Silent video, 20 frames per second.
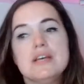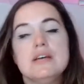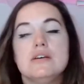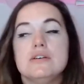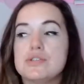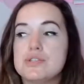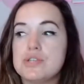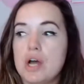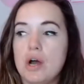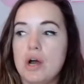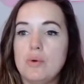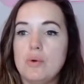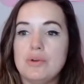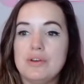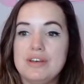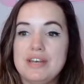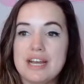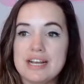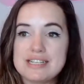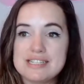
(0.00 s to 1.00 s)
So
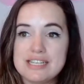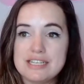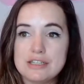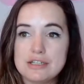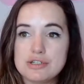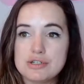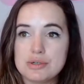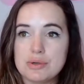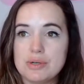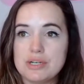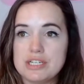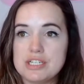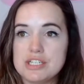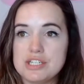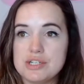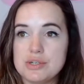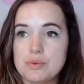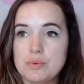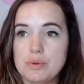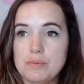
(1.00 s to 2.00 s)
next thing that you're going to
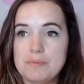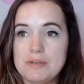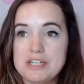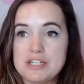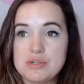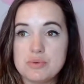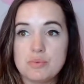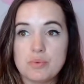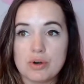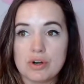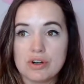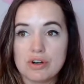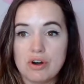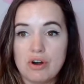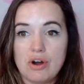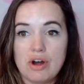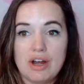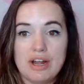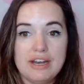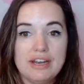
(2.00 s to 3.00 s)
do would be to work
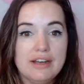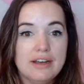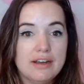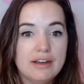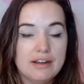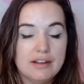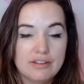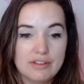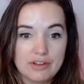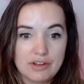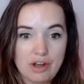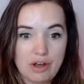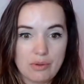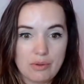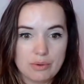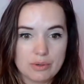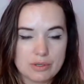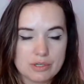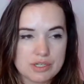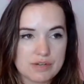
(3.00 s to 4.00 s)
on the
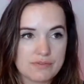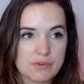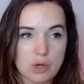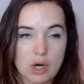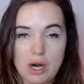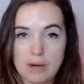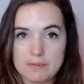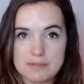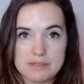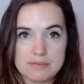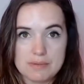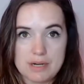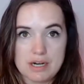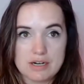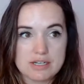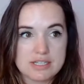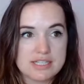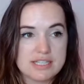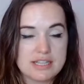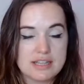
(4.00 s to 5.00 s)
colors of your opt-in
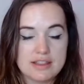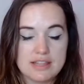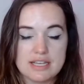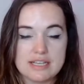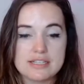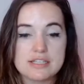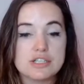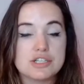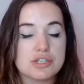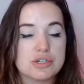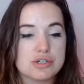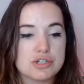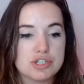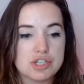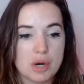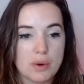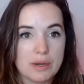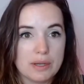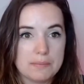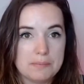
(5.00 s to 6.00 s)
box, the things that you're
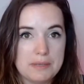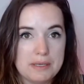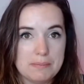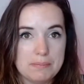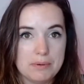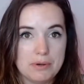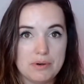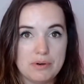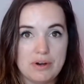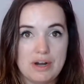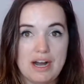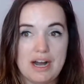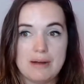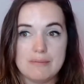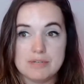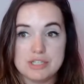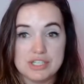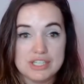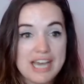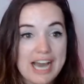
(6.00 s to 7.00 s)
showing people
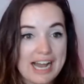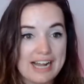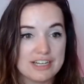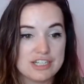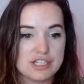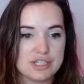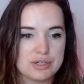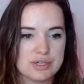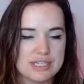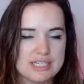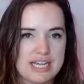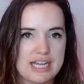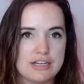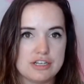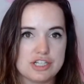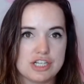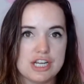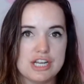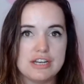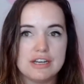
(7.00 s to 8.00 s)
to catch their
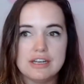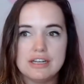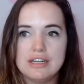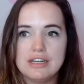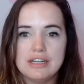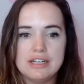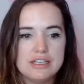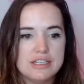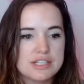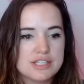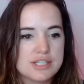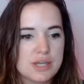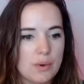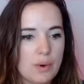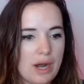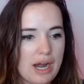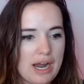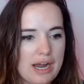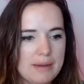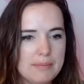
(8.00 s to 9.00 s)
attention. So
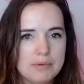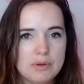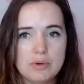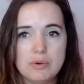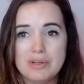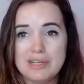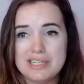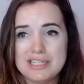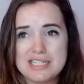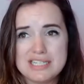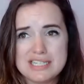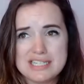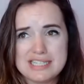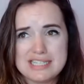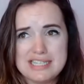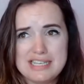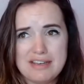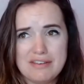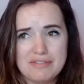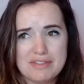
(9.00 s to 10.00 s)
I'm going to
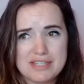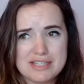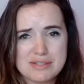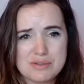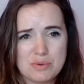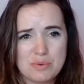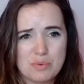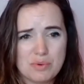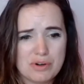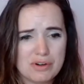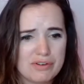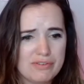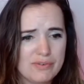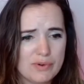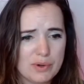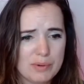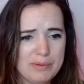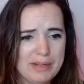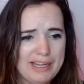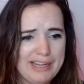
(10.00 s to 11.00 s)
see if this will work
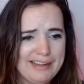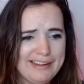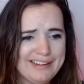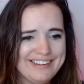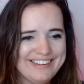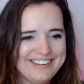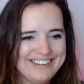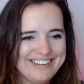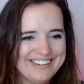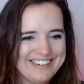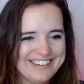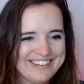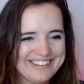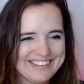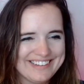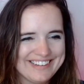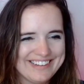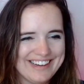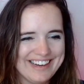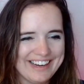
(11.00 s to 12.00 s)
for me.
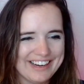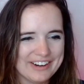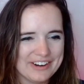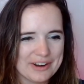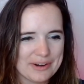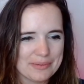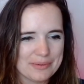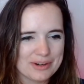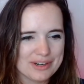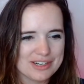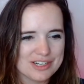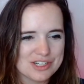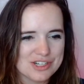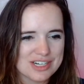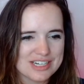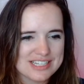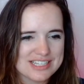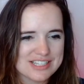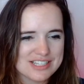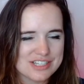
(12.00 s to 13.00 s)
Hang on, we're going to
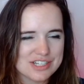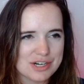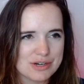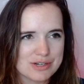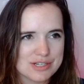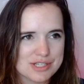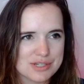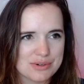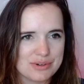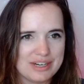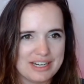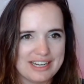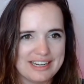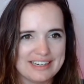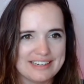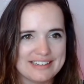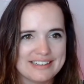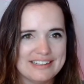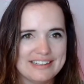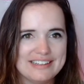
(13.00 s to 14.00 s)
try to share a screen.